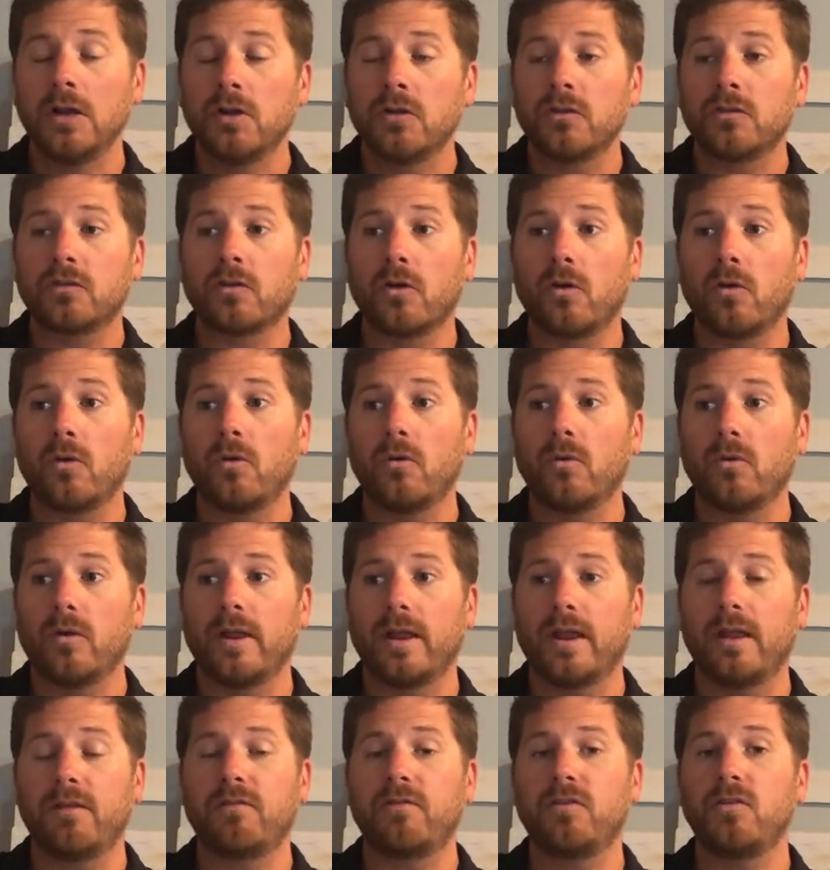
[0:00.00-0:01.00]
So
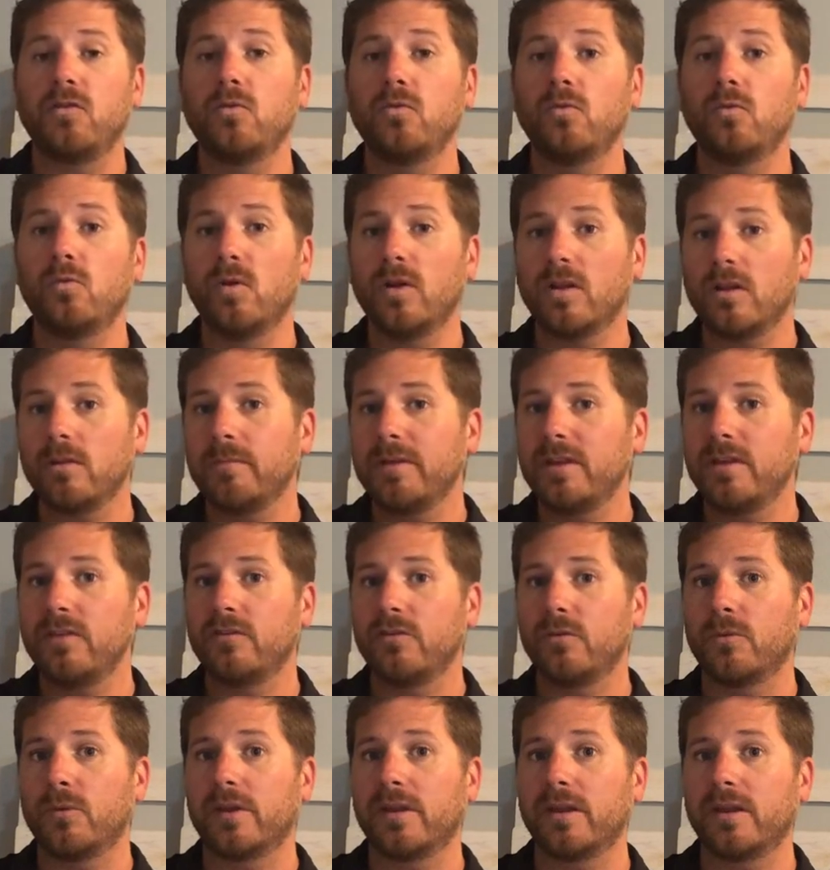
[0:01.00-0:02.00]
if you will be
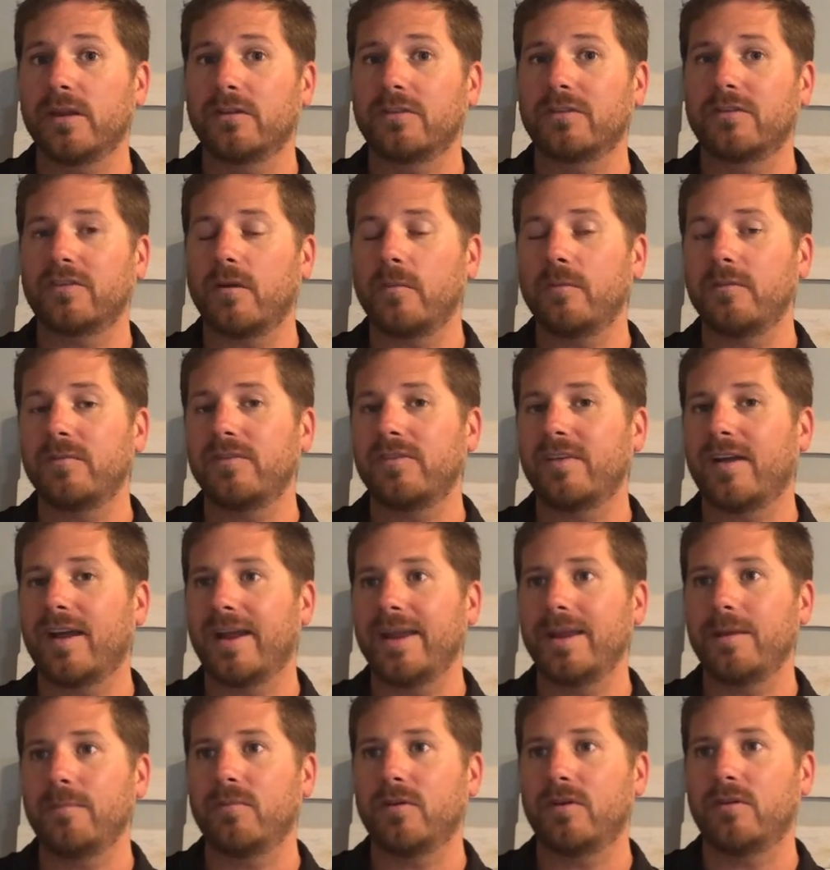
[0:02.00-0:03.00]
doing some
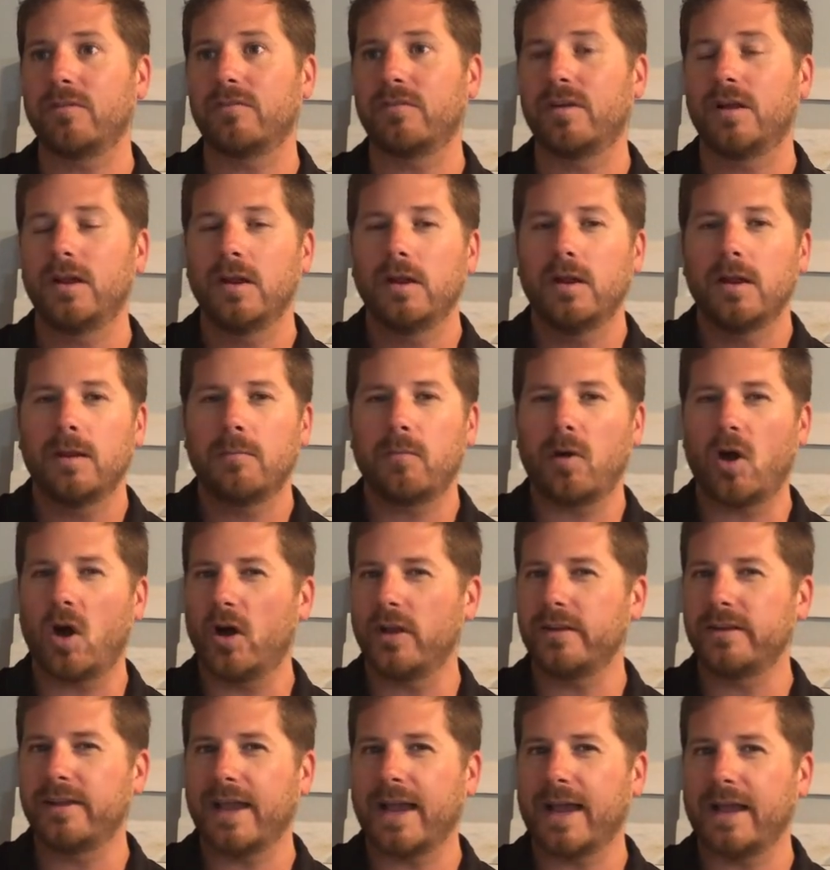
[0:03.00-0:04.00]
type of
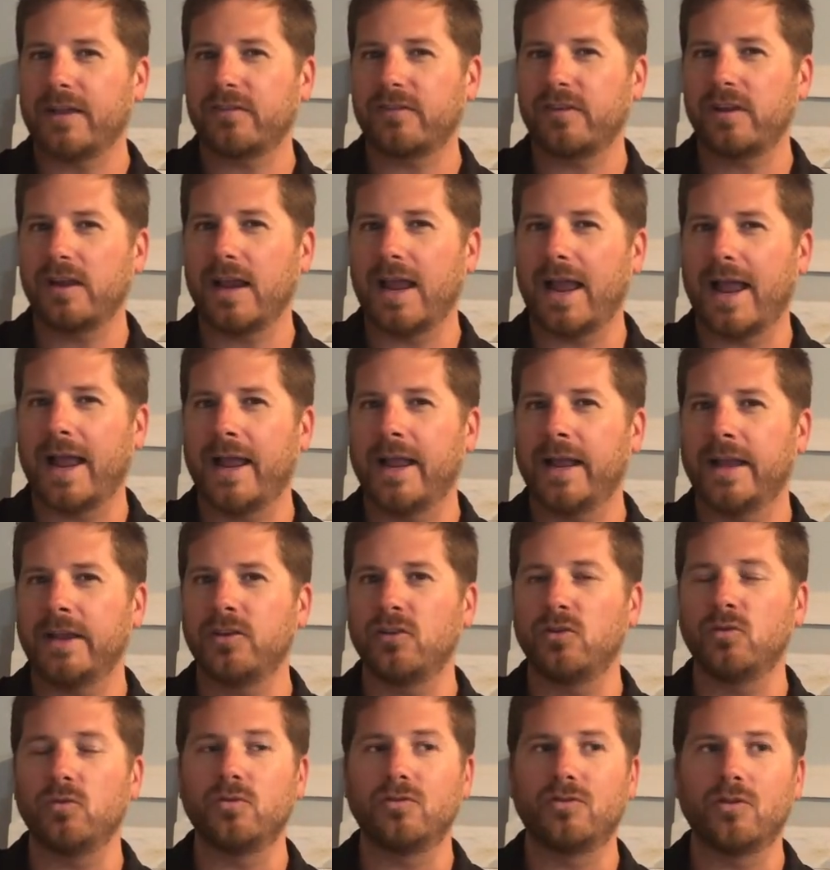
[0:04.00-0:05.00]
podcasting and
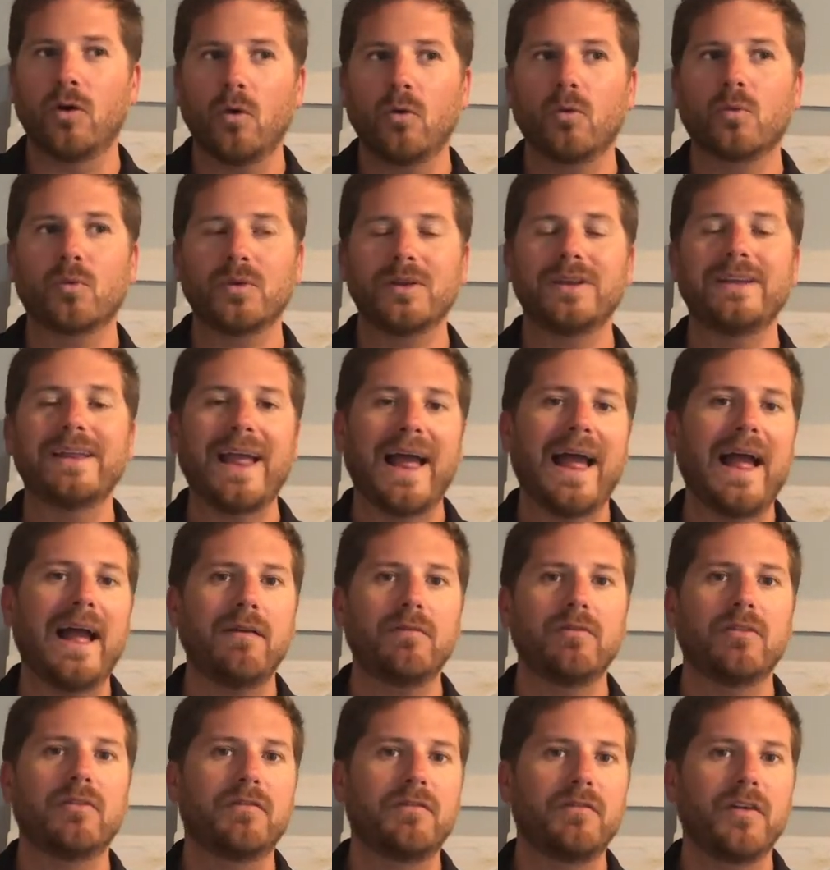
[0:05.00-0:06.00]
you don't really
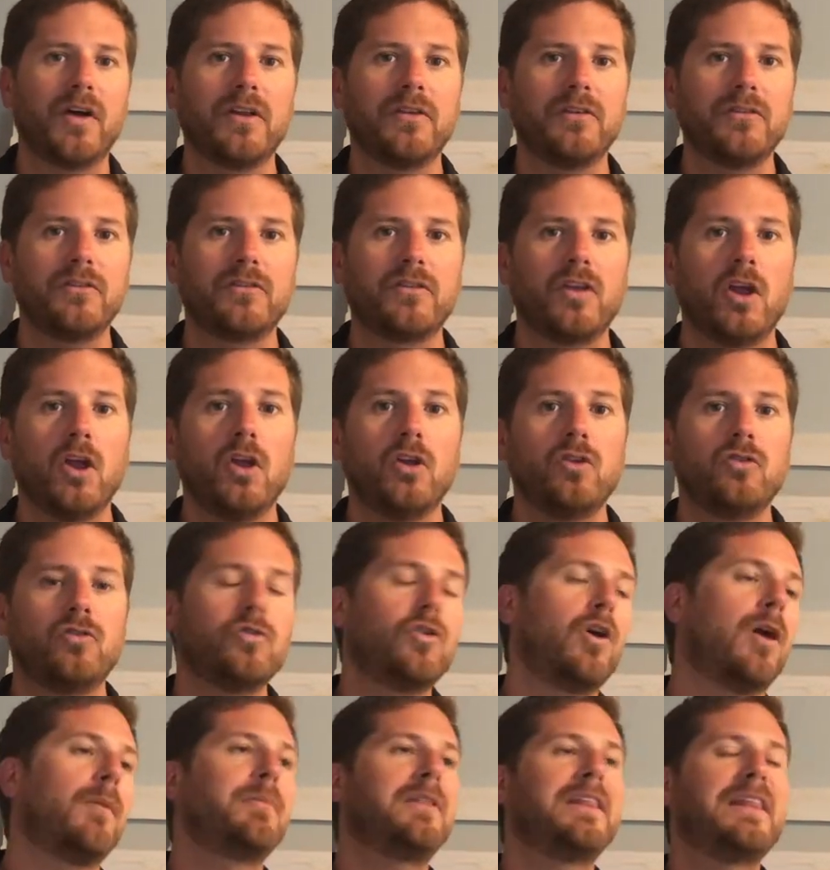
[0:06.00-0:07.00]
have the funds to
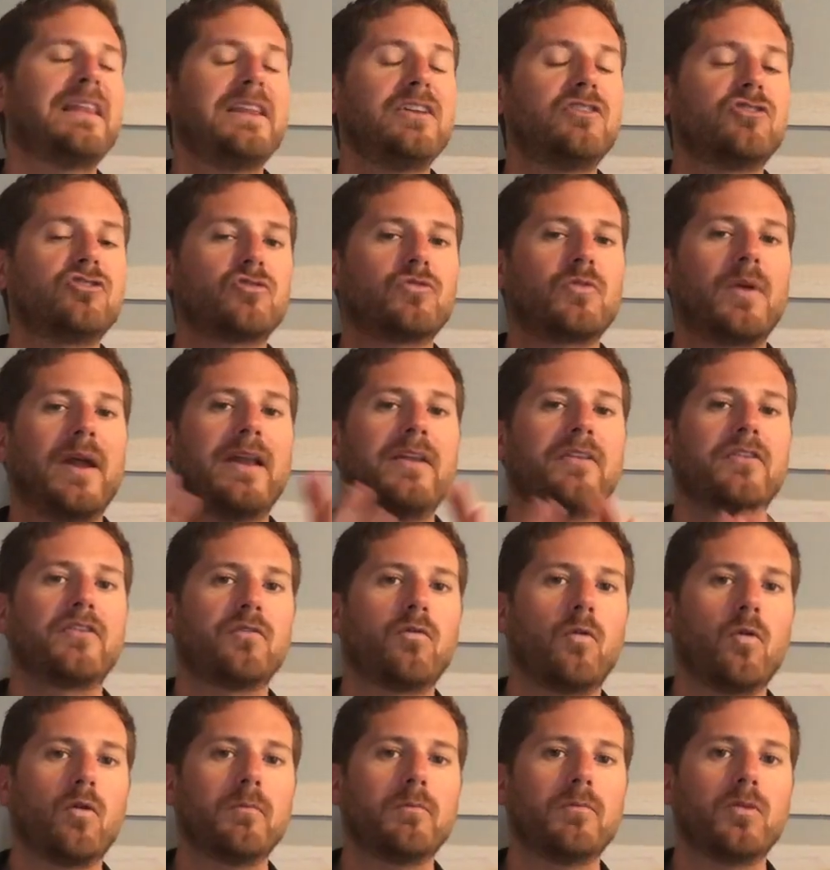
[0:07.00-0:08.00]
completely
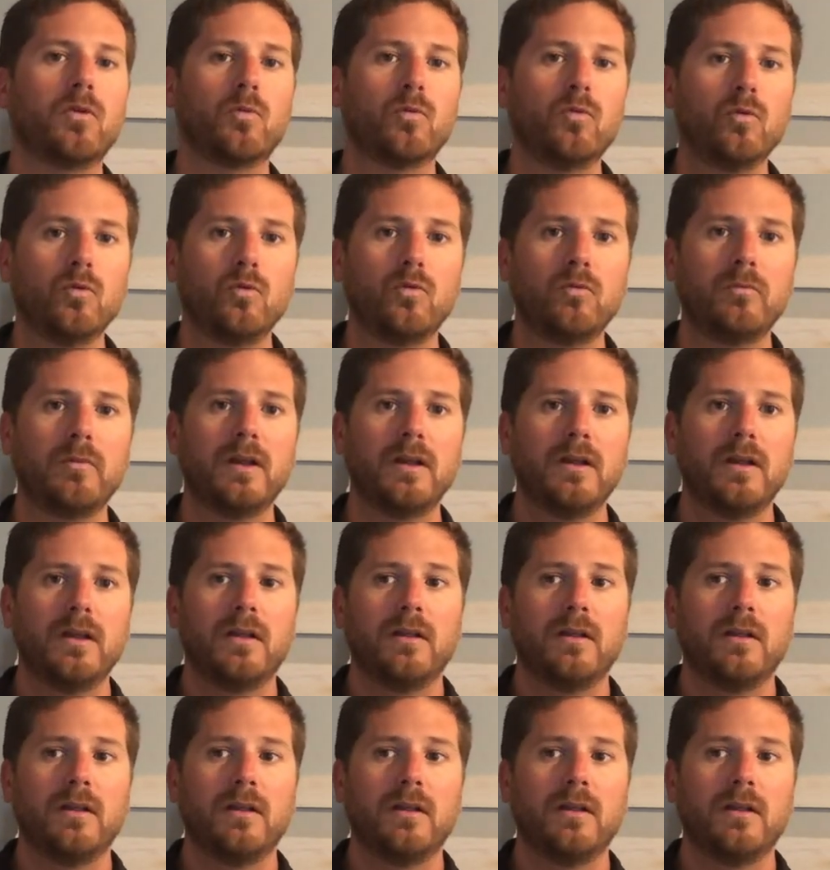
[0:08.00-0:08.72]
transform the room,